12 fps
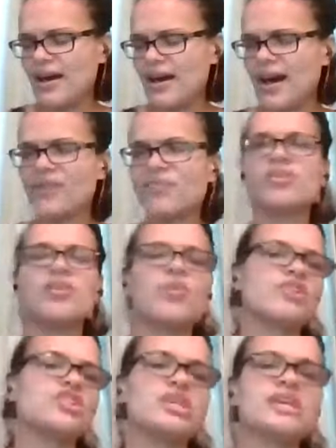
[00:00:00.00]
I really
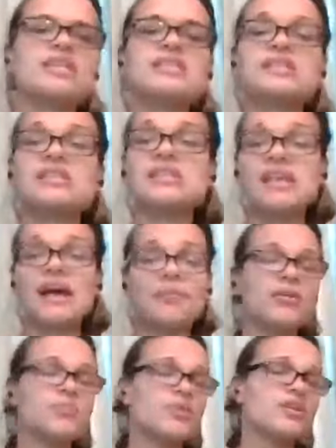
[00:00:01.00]
want to share this is because I'm
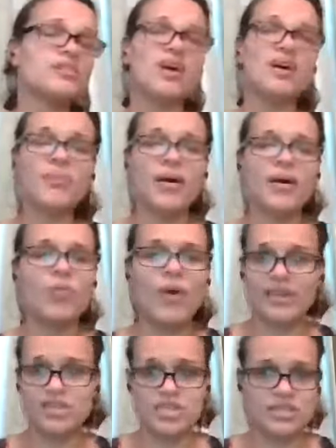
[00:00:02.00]
gonna we're gonna talk about
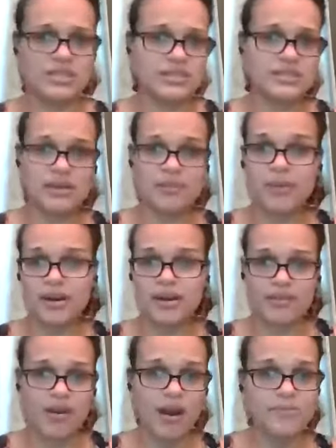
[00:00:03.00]
why Jesus among
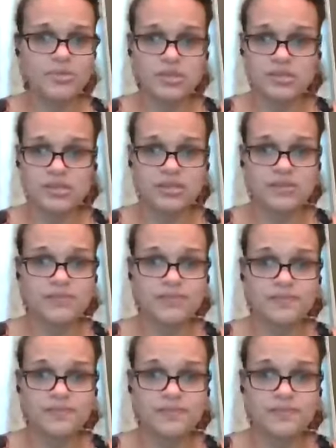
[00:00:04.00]
other options.
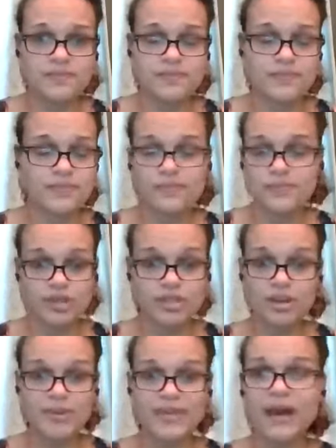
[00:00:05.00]
We're gonna
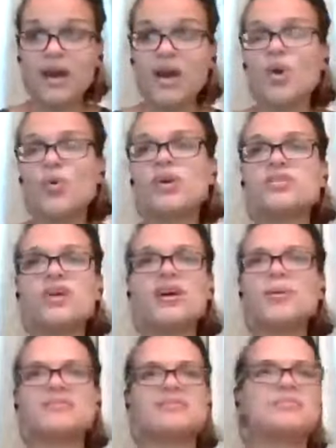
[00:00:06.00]
talk about that. We're gonna talk
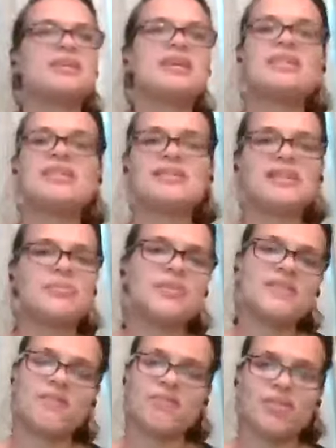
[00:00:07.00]
about some key things I
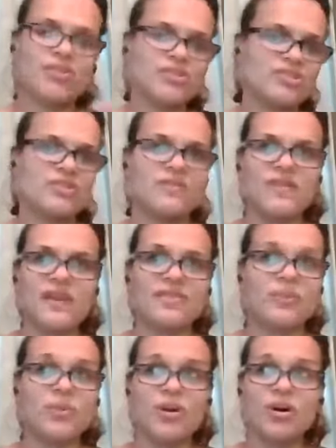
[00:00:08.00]
believe of the Christian faith
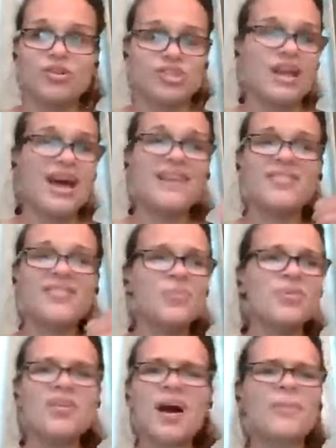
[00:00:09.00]
that we all should have, and that
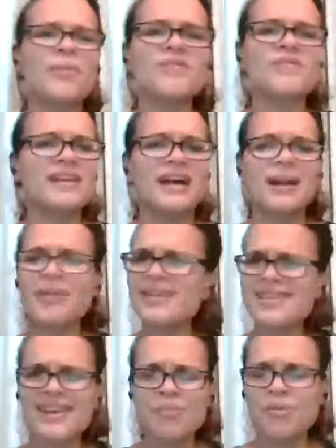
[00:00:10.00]
we're not perfect. I'm not
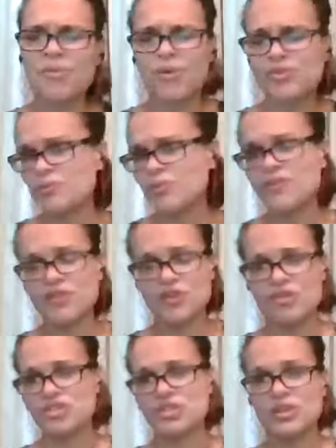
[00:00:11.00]
saying I'm the most perfect
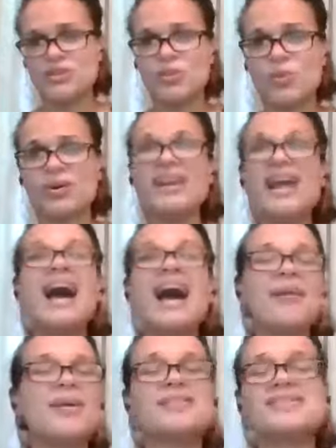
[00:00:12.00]
Christian in the world.
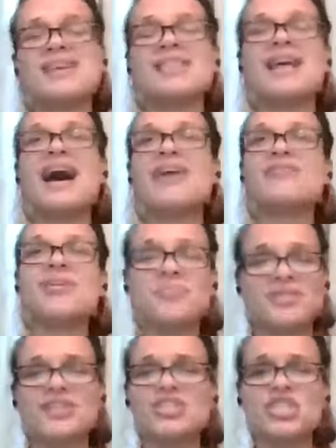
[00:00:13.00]
I'm not saying that I
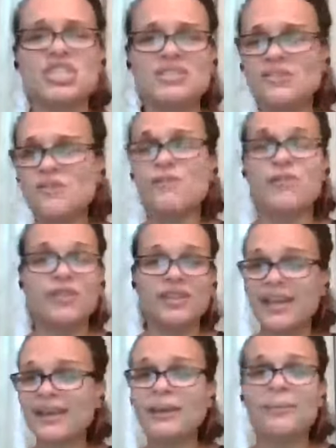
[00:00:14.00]
represent Jesus fully
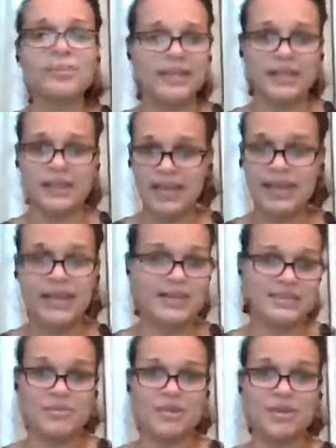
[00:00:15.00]
and completely in
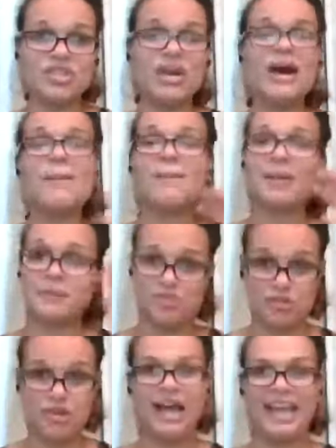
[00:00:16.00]
His image, but I'm
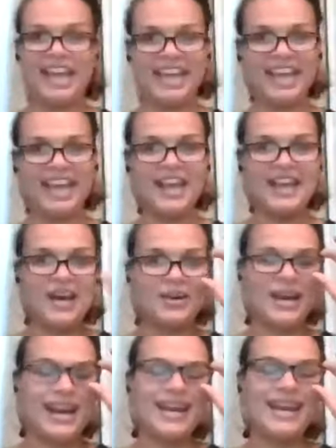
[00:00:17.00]
trying,
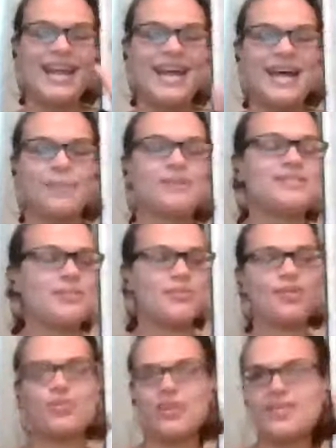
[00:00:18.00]
right? But some of
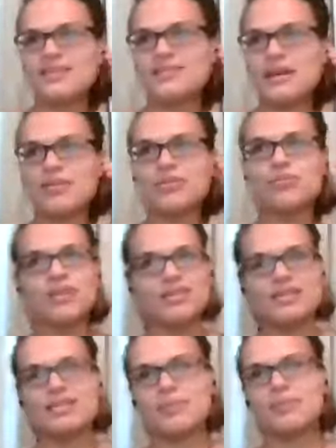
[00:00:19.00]
the three things that three
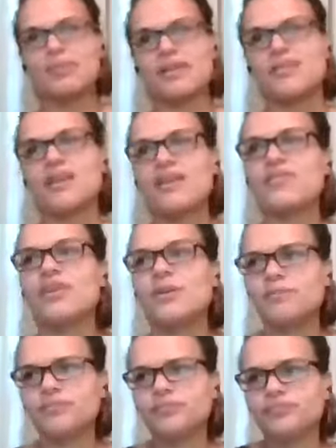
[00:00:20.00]
things I believe that every
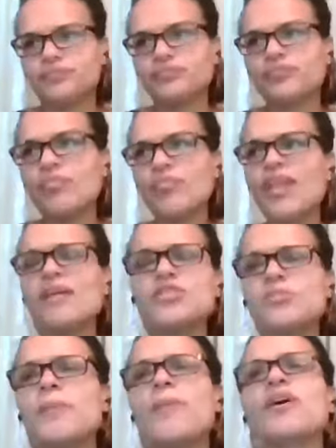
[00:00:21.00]

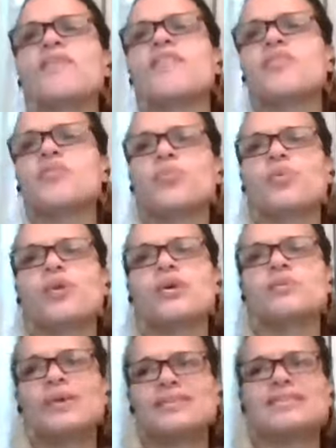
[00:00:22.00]
should be a part of
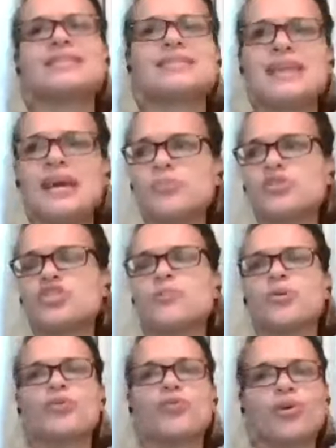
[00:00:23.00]
everyone's discipleship
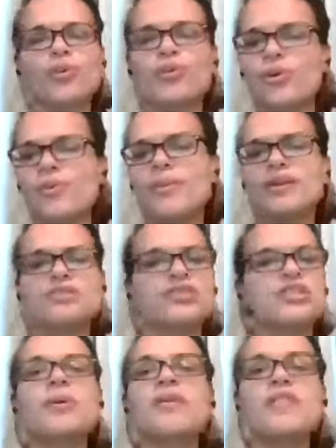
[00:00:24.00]
or growth or
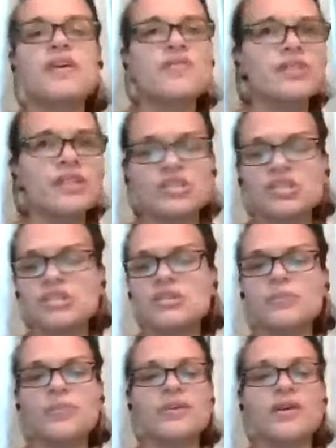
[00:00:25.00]
mentorship in their
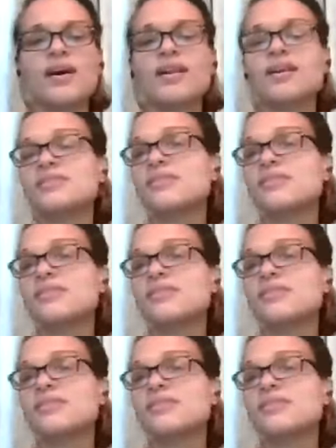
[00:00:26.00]
relationship with God is